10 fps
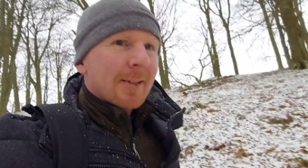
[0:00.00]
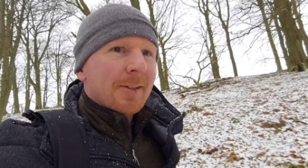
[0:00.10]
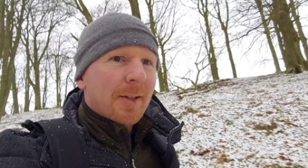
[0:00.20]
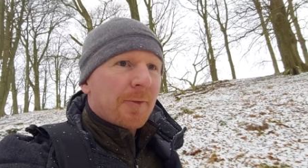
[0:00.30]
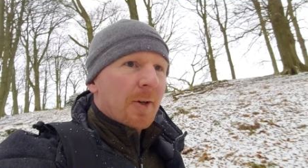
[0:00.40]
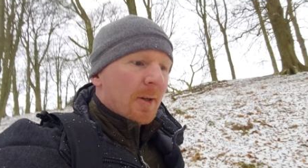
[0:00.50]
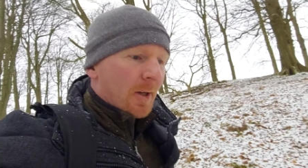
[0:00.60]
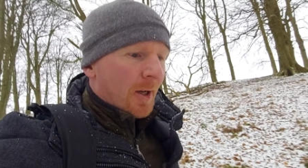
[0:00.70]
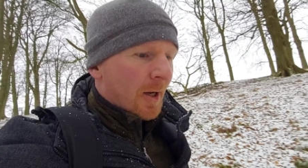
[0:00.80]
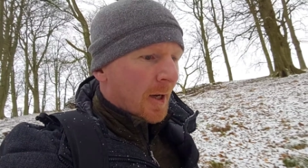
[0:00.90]
There's different
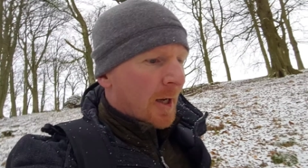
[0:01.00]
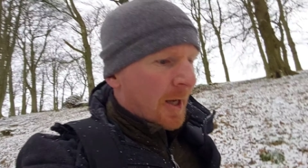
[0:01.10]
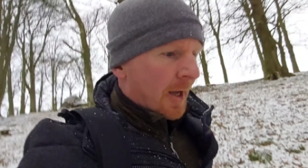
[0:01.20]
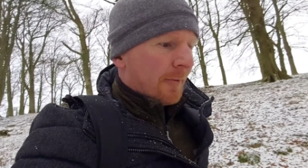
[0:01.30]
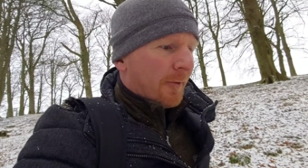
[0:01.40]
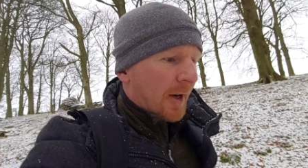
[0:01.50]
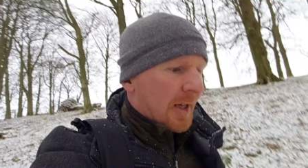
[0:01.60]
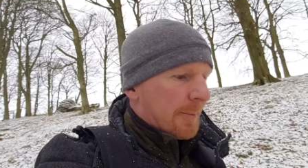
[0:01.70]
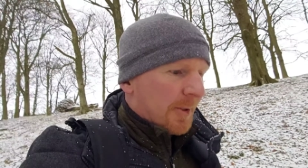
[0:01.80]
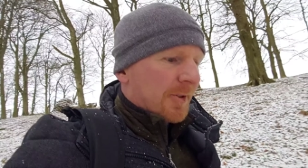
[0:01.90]

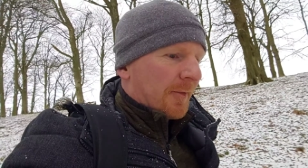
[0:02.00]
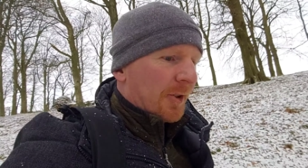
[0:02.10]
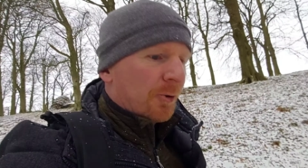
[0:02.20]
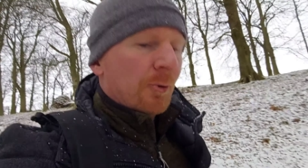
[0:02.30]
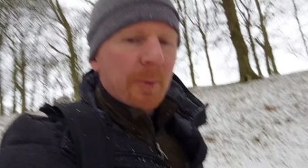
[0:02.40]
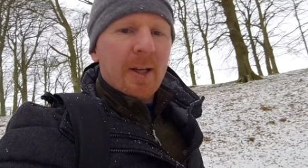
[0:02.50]
environments every two